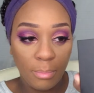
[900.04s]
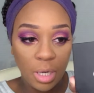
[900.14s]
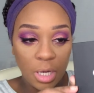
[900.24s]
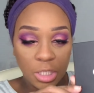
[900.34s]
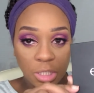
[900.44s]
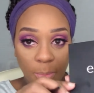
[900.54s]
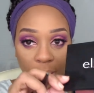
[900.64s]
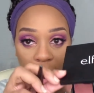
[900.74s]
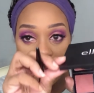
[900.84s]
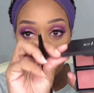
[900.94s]
blush
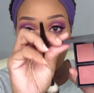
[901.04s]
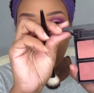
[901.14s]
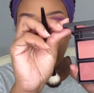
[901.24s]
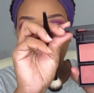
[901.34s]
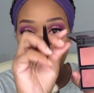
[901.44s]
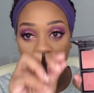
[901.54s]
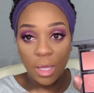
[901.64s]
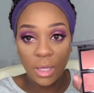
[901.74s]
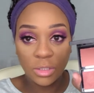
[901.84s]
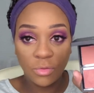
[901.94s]
palette. It
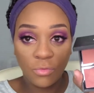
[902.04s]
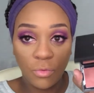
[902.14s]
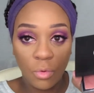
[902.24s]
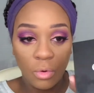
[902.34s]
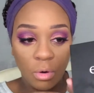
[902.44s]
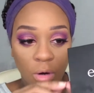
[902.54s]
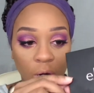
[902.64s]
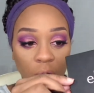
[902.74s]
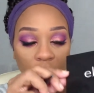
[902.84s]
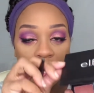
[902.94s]
has
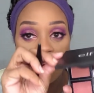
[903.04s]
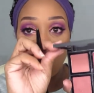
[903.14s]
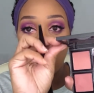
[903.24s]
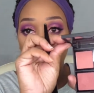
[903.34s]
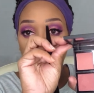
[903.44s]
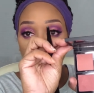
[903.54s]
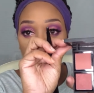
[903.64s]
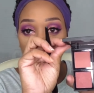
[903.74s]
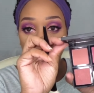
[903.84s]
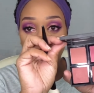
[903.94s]
4
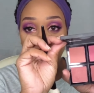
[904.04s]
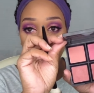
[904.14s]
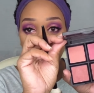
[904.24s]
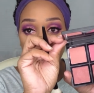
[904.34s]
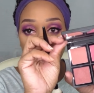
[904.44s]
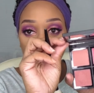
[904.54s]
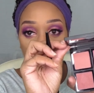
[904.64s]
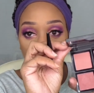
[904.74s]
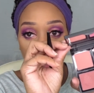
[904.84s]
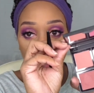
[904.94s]
really nice shades in
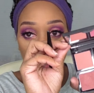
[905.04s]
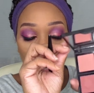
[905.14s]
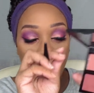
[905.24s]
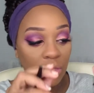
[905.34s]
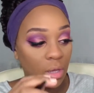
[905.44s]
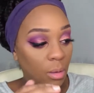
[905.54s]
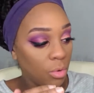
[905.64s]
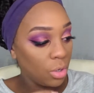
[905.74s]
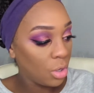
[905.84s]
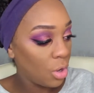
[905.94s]
here. I think I'm
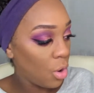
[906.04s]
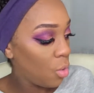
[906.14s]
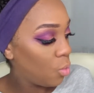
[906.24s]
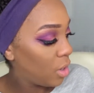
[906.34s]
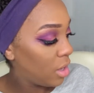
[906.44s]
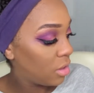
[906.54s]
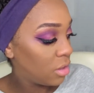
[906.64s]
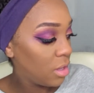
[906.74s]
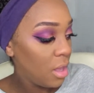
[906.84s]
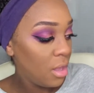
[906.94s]
gonna go with
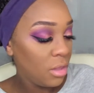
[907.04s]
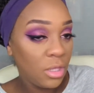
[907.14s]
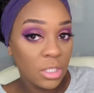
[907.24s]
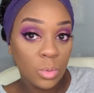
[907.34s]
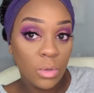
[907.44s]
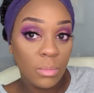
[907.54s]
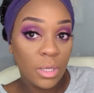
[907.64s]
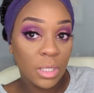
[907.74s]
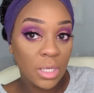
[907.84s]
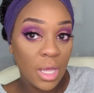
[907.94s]
this one
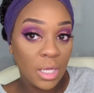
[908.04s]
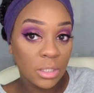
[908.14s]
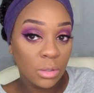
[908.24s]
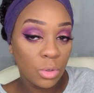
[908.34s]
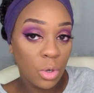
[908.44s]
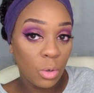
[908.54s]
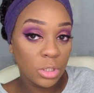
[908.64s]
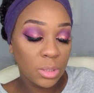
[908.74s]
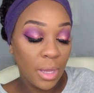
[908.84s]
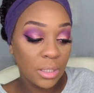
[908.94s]
because it has little gold
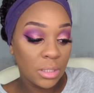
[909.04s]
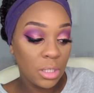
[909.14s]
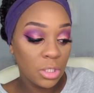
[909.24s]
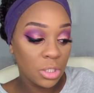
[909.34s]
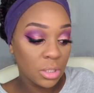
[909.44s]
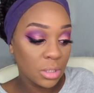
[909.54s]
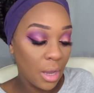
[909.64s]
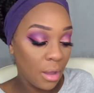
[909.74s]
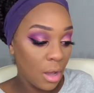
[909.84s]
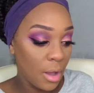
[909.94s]
specks in it, just
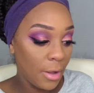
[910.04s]
like